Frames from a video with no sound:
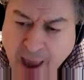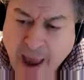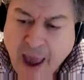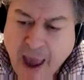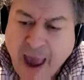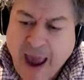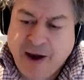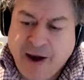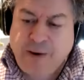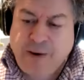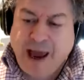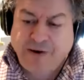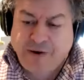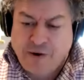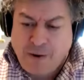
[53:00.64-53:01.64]
And we
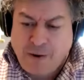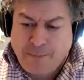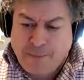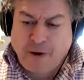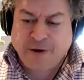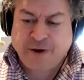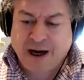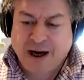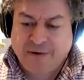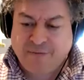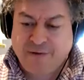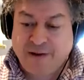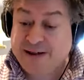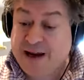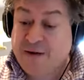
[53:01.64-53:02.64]
had to do a project for
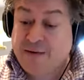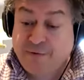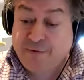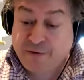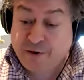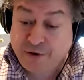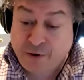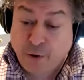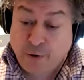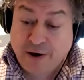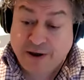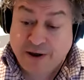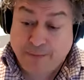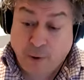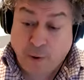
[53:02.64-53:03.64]
the South African
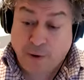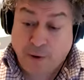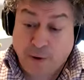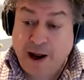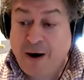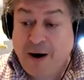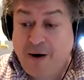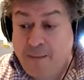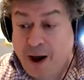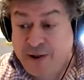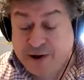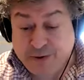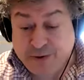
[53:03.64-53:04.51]
Tourist Board. Now, bear in mind, this was